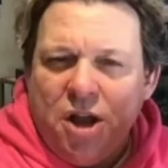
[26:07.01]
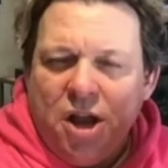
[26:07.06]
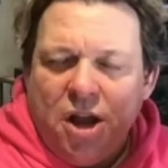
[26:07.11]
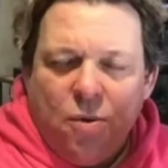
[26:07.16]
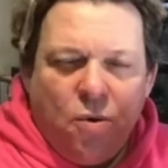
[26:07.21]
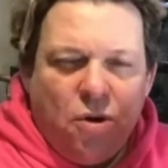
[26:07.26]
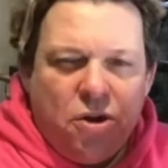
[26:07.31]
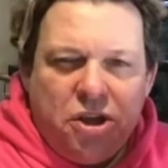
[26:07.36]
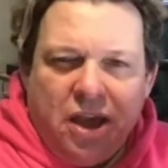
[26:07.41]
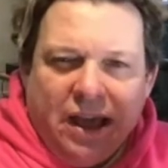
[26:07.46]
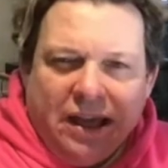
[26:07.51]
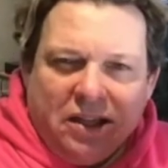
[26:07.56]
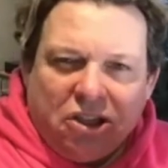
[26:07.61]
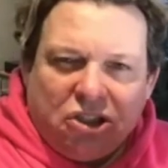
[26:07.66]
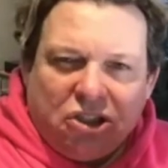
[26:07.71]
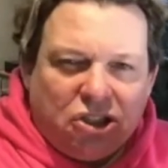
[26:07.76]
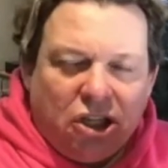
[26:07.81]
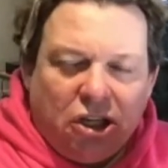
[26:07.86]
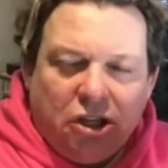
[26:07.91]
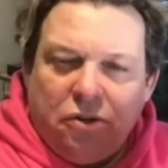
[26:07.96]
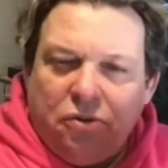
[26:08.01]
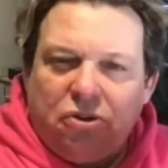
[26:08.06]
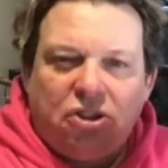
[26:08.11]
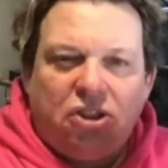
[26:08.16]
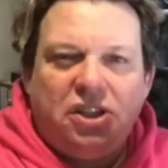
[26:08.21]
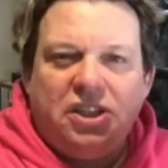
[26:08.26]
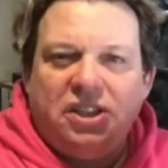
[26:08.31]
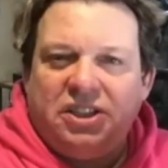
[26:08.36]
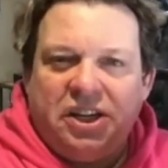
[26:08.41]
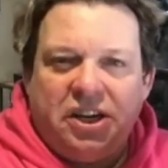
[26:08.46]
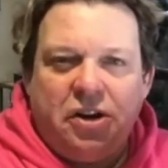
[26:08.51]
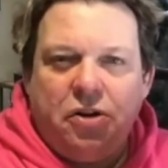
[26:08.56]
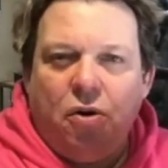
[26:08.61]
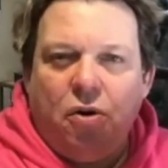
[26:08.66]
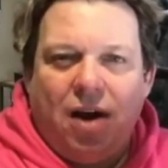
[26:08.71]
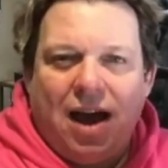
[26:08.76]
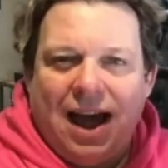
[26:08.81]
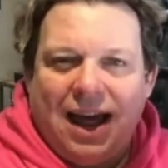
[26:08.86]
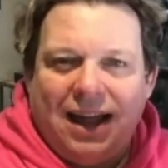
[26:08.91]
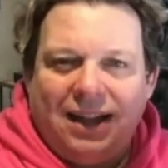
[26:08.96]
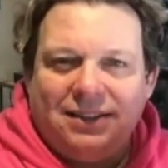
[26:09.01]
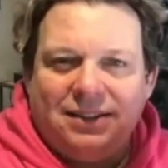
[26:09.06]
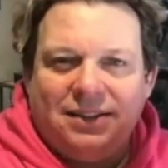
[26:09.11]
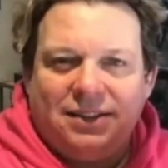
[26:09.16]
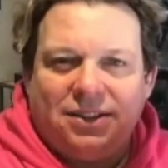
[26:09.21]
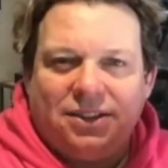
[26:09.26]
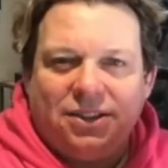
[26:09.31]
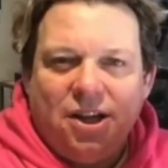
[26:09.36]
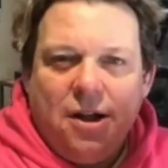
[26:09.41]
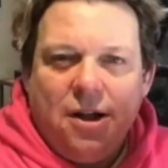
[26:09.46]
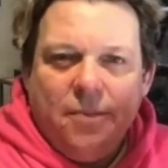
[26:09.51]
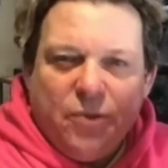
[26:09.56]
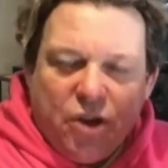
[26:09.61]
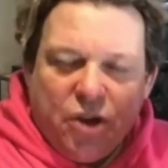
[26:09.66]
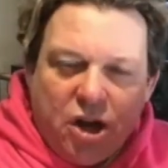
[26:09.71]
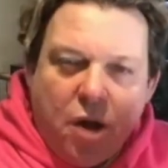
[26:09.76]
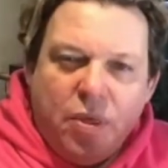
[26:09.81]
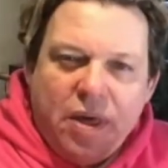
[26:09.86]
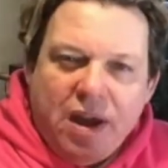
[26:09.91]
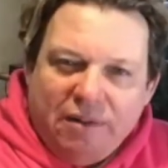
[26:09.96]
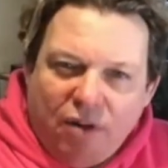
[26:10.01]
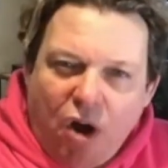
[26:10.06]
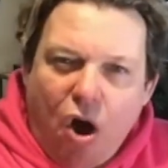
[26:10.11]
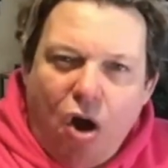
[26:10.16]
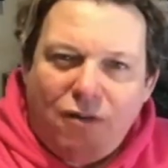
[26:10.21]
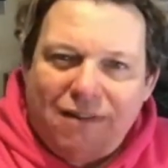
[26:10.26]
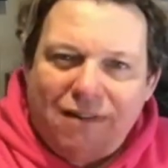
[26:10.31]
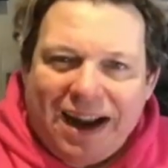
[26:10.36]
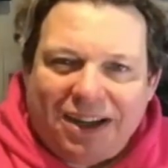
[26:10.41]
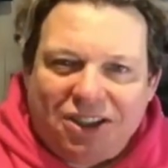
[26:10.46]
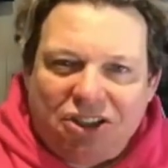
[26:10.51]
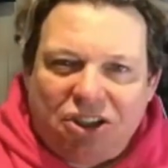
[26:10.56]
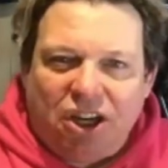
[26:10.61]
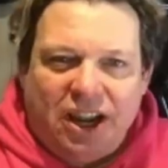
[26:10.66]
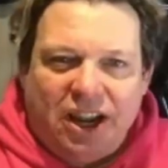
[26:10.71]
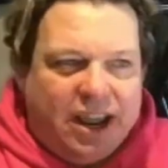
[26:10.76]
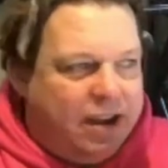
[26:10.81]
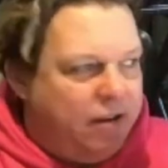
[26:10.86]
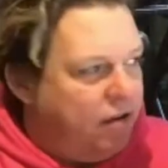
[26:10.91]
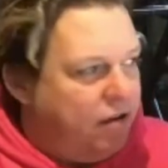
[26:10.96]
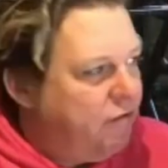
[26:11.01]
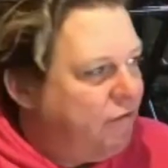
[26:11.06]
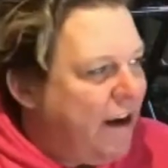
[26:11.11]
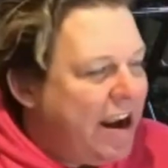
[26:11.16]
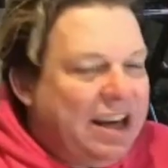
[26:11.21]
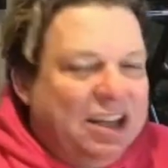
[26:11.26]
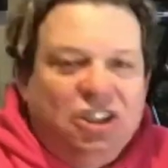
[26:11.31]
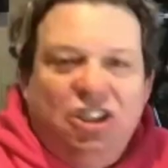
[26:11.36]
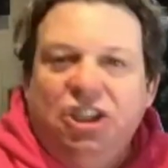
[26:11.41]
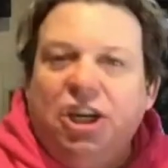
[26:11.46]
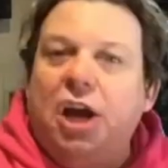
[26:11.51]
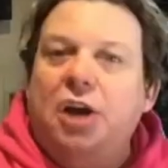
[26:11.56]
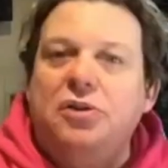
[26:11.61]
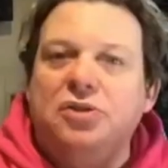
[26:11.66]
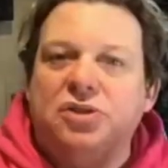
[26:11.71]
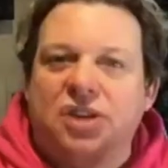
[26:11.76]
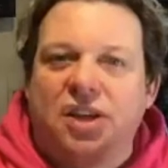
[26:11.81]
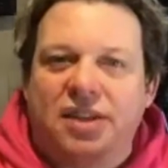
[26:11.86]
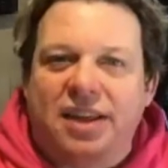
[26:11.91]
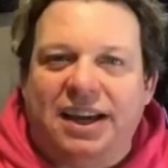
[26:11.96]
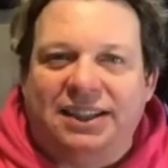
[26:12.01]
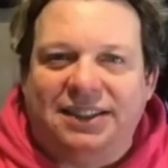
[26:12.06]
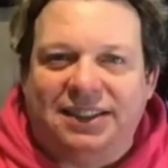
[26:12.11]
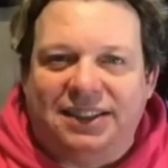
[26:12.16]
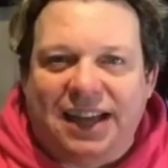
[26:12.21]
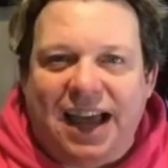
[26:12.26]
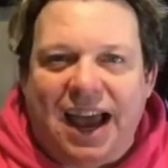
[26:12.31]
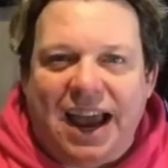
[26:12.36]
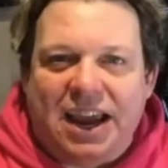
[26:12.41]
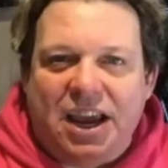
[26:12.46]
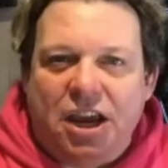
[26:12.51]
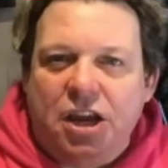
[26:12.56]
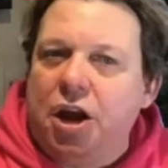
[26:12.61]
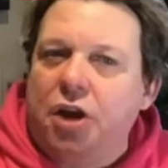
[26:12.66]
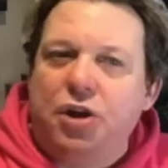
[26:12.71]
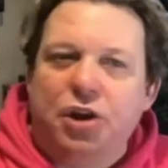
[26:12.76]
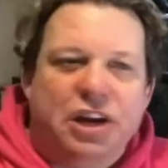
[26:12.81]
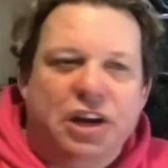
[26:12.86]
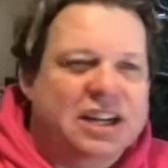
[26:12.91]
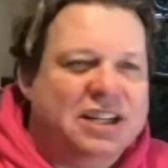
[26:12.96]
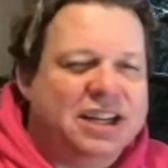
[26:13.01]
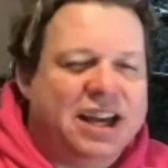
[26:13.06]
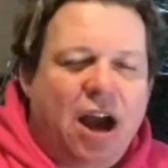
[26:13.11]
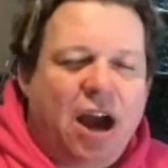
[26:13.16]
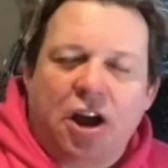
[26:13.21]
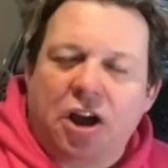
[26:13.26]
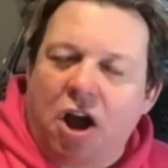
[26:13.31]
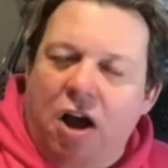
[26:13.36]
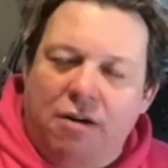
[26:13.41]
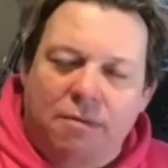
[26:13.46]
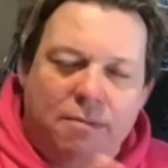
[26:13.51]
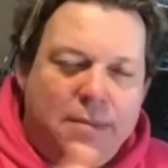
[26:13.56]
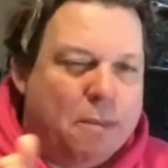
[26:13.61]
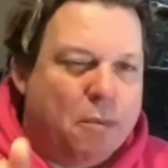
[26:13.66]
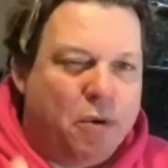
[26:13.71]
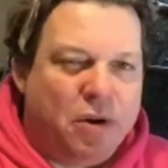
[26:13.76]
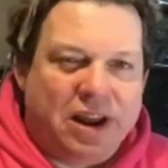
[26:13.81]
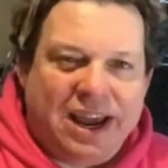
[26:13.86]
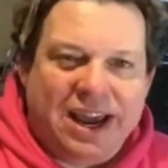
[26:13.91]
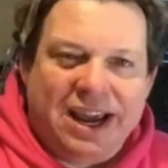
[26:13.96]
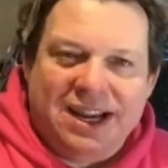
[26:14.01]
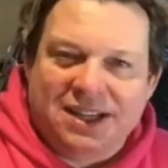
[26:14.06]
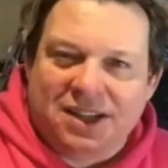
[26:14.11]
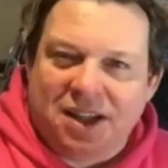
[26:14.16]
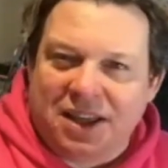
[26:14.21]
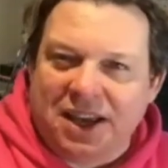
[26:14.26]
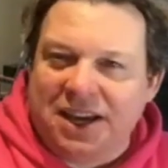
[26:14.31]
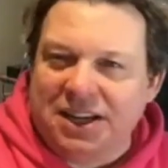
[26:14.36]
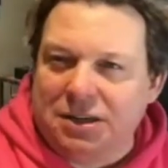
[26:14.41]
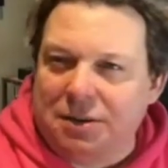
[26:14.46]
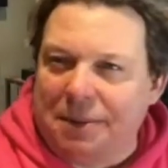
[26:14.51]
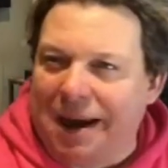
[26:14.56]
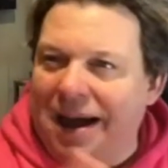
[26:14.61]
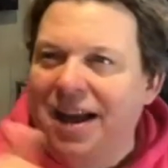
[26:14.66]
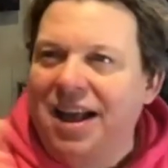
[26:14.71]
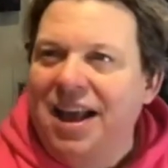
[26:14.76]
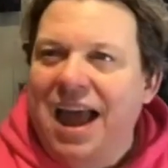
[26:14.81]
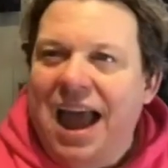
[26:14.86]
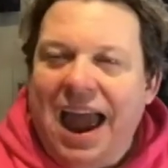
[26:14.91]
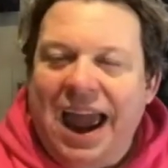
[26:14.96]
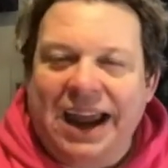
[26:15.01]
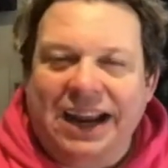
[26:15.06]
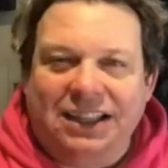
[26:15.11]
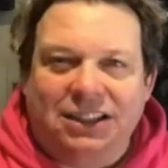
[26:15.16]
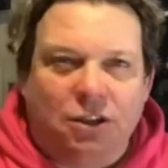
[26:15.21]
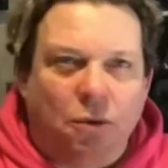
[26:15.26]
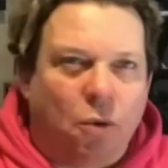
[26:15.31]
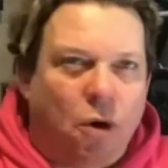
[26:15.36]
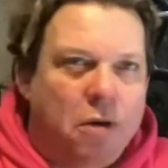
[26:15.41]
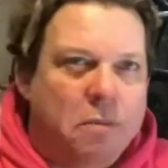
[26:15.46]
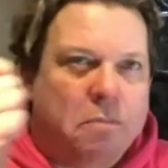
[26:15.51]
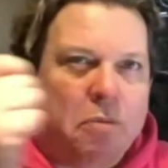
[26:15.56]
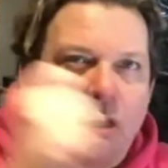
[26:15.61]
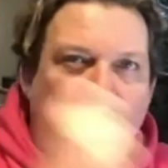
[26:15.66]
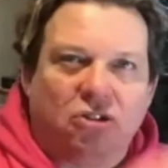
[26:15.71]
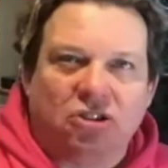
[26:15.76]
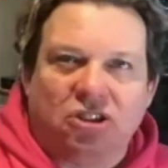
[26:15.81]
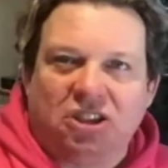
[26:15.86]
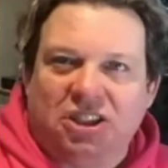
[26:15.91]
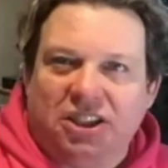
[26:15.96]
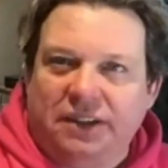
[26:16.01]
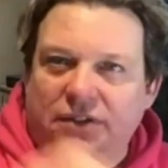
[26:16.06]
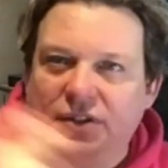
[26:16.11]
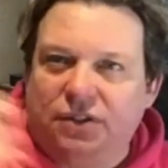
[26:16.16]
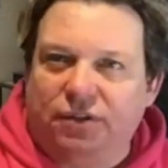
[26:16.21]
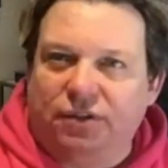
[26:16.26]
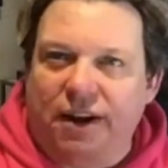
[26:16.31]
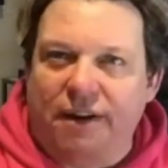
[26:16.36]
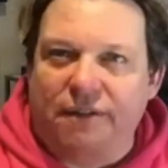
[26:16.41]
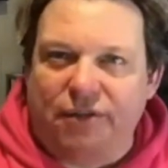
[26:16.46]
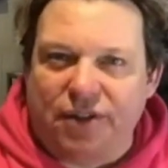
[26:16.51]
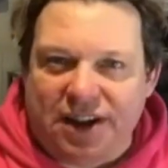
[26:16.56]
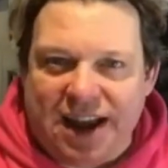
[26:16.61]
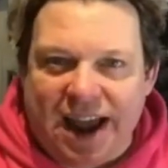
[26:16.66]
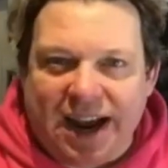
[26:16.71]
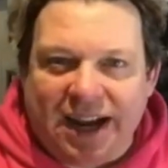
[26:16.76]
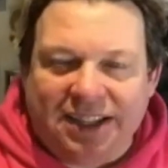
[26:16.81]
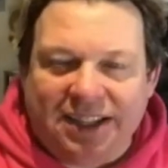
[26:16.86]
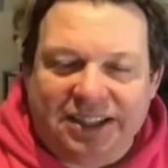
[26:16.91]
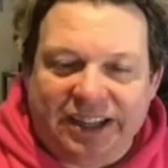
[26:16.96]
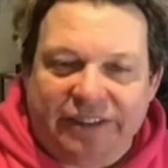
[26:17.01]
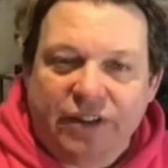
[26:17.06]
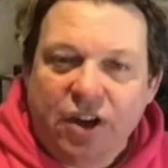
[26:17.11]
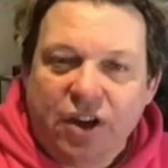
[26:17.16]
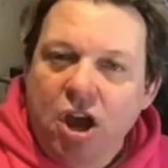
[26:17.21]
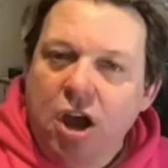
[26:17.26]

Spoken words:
Well, the solution is in your hands. There are actually ratios that they say, you need to get, I can't remember what it is. I think it's about 8 to 1 positives for every negative.